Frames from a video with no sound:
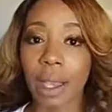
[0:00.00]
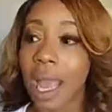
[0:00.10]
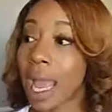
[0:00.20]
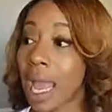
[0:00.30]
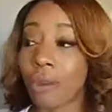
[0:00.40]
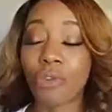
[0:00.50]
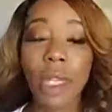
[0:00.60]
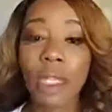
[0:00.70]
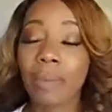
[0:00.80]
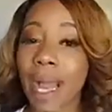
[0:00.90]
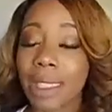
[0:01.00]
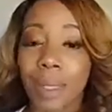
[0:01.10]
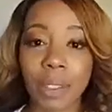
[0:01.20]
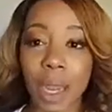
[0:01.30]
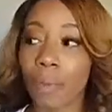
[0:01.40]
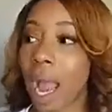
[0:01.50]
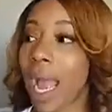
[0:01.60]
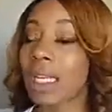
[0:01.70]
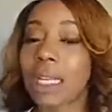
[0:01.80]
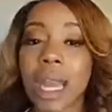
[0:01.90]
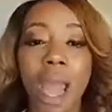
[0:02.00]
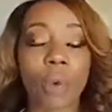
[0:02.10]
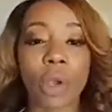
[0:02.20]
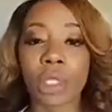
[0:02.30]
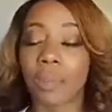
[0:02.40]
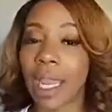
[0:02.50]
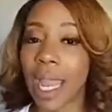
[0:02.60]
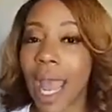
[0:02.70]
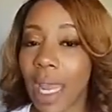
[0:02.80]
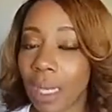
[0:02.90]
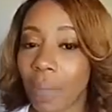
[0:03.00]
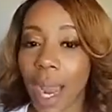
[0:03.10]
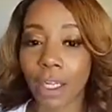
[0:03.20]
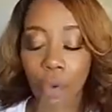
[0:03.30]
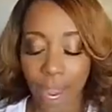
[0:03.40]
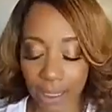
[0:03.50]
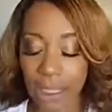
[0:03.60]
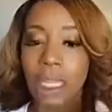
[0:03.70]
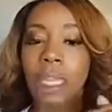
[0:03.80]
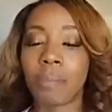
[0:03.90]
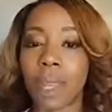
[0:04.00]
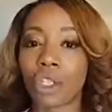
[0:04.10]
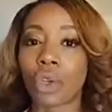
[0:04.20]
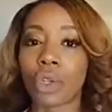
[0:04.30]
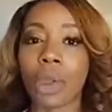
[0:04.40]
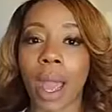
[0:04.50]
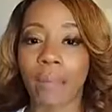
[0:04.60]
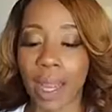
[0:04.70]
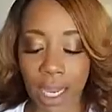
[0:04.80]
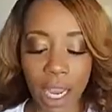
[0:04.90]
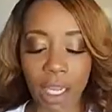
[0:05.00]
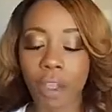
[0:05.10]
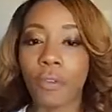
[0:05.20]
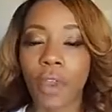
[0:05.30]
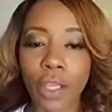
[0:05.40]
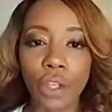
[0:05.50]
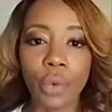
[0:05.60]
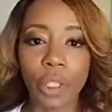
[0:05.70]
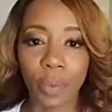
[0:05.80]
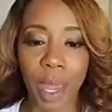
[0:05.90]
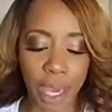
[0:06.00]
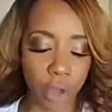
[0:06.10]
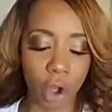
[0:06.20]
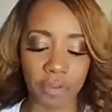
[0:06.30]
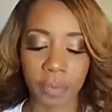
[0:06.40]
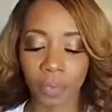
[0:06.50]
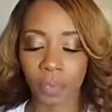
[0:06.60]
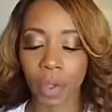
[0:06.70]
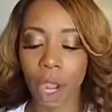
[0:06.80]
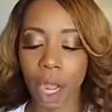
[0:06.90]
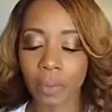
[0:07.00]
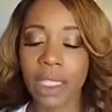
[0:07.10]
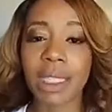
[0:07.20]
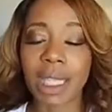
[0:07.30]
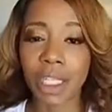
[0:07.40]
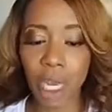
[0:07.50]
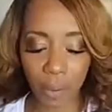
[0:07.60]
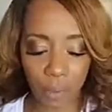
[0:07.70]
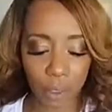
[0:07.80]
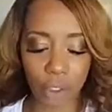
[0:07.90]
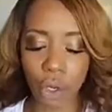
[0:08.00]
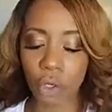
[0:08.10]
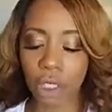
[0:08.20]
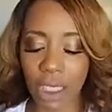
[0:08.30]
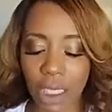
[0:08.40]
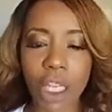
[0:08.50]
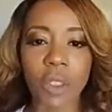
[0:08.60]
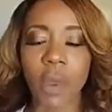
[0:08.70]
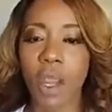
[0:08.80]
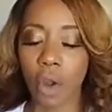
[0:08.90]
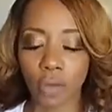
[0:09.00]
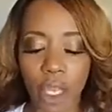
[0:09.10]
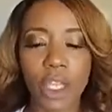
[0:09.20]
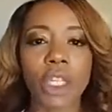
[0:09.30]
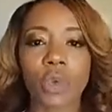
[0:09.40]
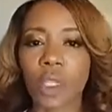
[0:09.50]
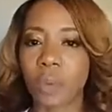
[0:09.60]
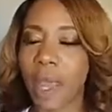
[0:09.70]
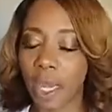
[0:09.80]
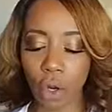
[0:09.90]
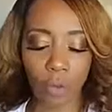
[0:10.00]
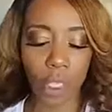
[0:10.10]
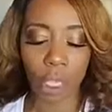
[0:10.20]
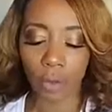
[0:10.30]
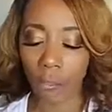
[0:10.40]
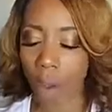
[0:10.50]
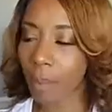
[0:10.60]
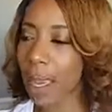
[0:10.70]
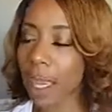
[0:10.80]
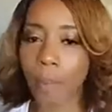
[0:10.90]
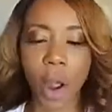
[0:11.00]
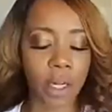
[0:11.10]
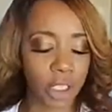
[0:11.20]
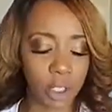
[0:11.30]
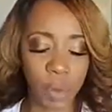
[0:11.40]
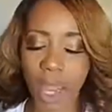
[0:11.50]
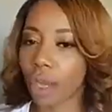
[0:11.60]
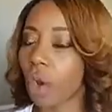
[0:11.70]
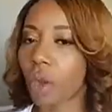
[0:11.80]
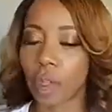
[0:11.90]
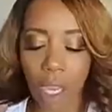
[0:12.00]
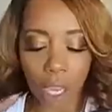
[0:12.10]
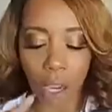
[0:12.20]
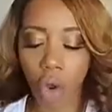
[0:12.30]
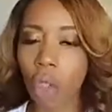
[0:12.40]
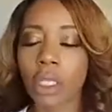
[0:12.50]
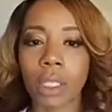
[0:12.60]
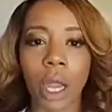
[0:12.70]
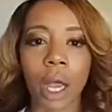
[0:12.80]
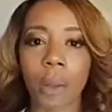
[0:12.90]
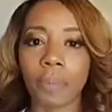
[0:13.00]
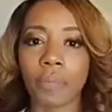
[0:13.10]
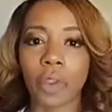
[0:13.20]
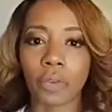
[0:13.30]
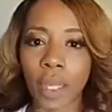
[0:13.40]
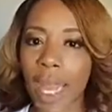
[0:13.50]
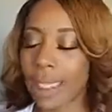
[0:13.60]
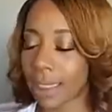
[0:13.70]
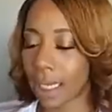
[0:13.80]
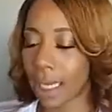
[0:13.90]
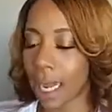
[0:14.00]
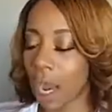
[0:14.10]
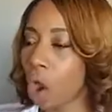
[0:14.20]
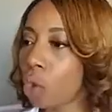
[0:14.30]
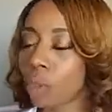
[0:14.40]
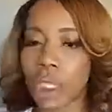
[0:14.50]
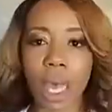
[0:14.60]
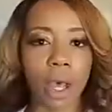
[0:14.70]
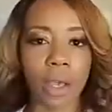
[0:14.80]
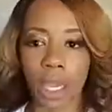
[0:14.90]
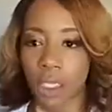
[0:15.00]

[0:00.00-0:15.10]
And really by September, I did not want to pay anybody. You had to make sure you got paid. The venue was paid off. The DJ was, the DJ's paid off. This one's paid off. Makeup artist is paid off. All the flights and hotel and